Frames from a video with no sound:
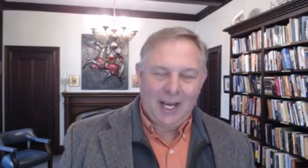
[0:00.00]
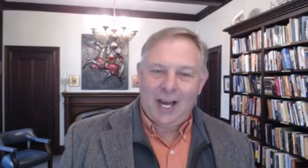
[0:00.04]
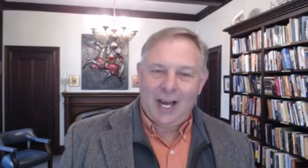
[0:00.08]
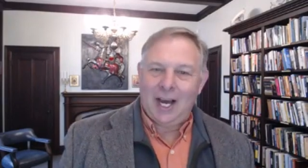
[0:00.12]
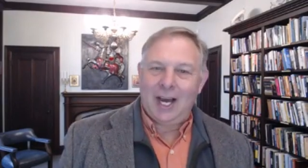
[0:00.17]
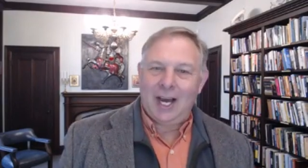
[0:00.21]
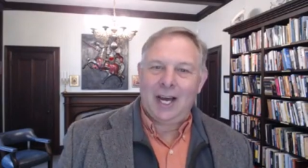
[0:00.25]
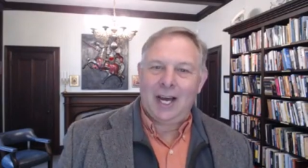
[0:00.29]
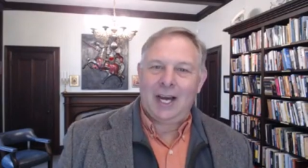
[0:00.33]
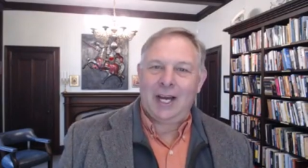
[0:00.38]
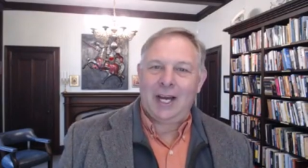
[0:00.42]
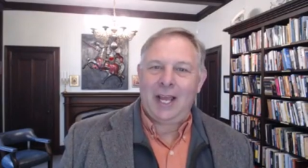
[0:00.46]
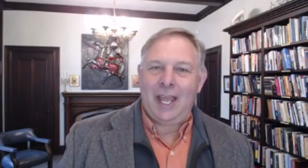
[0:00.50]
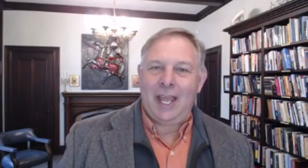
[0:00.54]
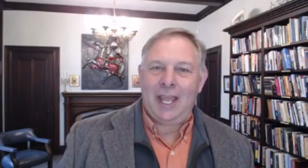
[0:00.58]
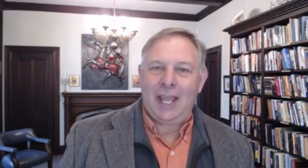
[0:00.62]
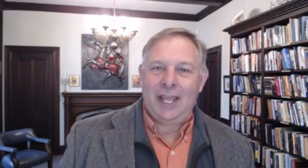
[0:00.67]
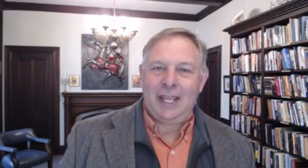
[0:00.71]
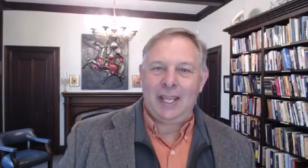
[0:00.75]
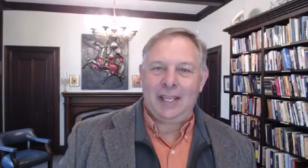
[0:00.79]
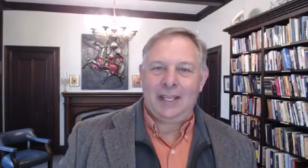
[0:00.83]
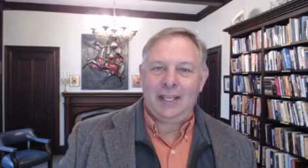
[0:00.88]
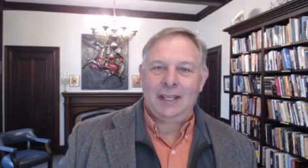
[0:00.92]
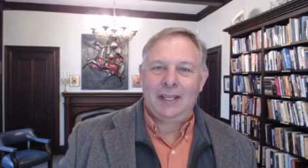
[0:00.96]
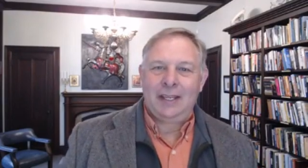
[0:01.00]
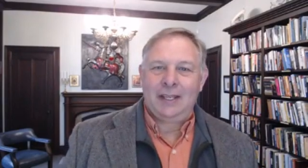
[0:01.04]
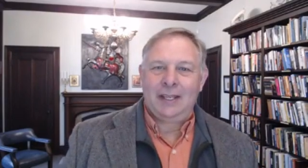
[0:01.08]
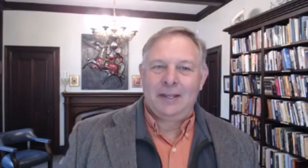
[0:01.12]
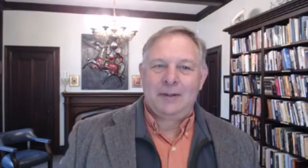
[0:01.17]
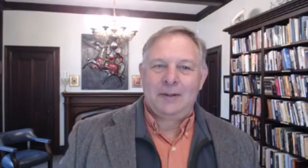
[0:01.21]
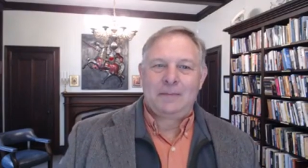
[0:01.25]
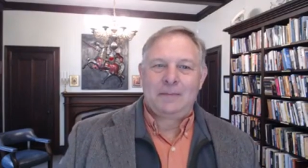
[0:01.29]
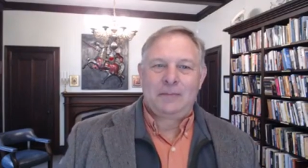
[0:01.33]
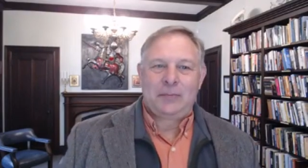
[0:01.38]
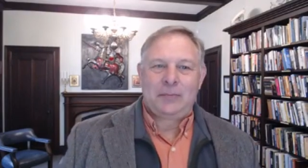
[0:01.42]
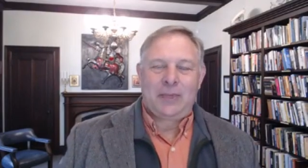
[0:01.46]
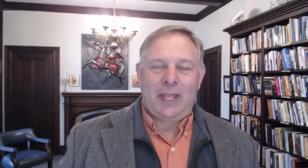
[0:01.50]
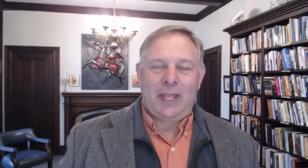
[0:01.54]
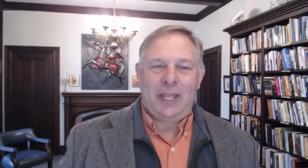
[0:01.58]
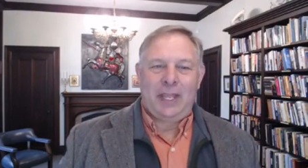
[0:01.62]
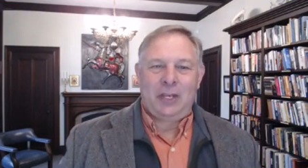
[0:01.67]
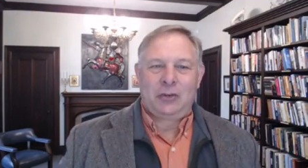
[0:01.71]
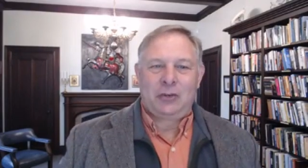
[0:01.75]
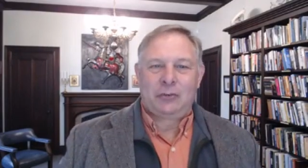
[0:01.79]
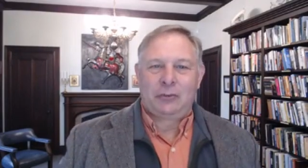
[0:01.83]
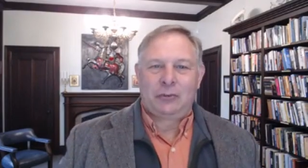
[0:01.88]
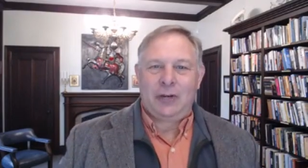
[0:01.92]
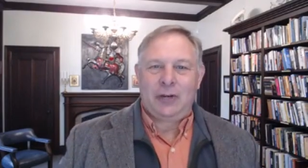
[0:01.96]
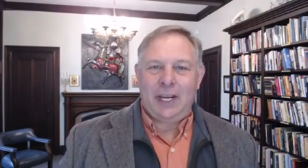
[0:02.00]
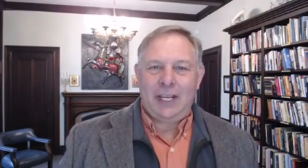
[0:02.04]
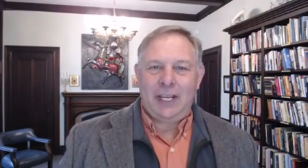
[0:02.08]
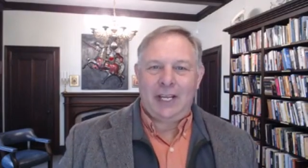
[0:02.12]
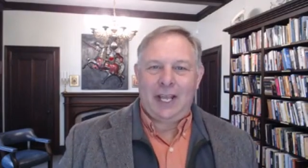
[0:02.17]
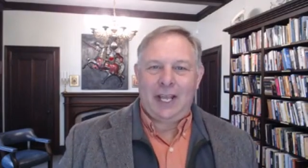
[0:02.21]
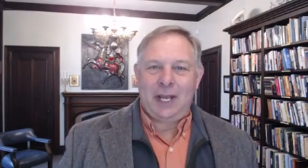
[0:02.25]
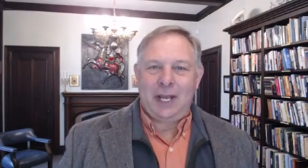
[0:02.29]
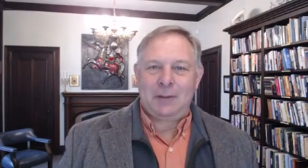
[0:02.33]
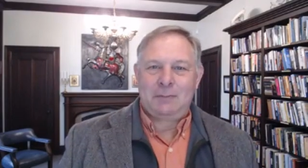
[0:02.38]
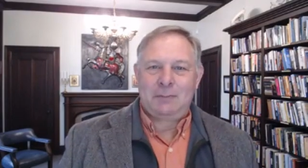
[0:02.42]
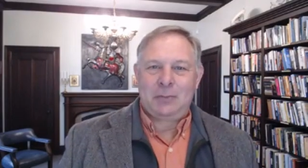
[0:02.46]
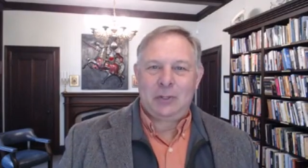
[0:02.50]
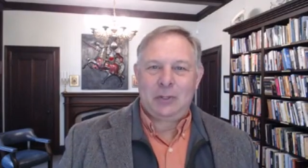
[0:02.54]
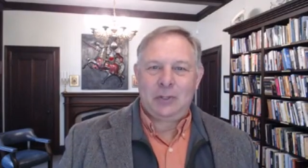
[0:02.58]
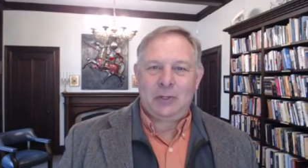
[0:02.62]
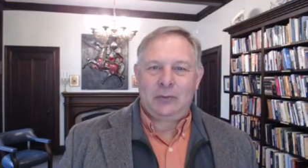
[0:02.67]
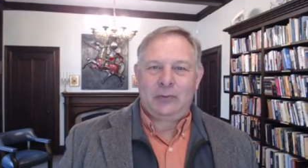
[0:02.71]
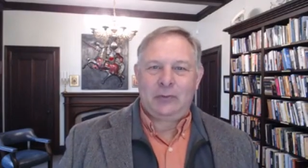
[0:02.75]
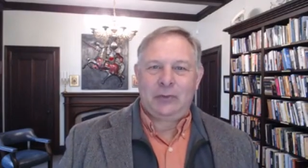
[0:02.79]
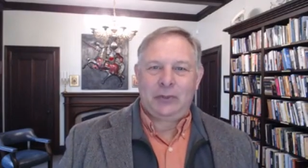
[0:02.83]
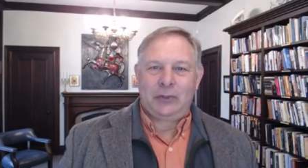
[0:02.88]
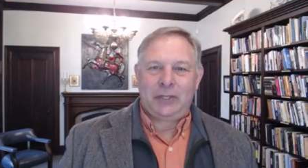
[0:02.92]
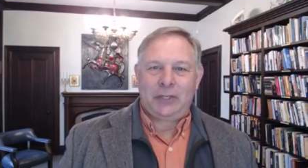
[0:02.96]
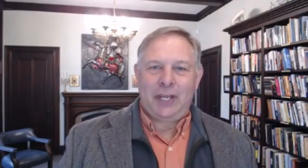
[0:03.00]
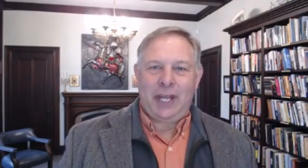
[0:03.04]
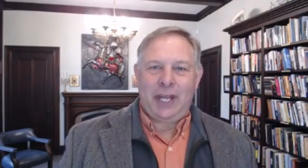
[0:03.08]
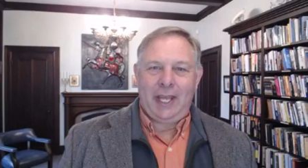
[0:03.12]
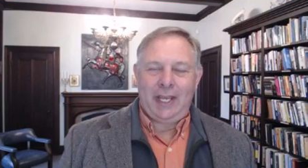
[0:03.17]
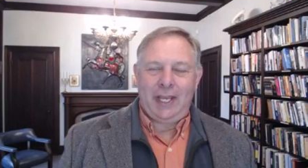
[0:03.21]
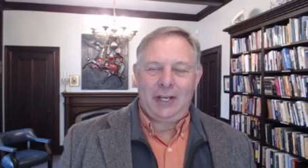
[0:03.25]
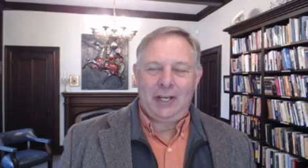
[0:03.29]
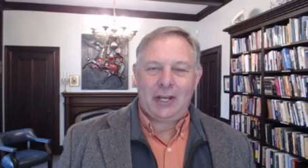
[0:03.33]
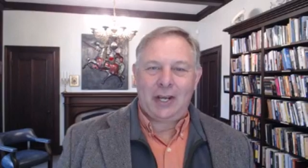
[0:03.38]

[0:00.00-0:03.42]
A great and beautiful day,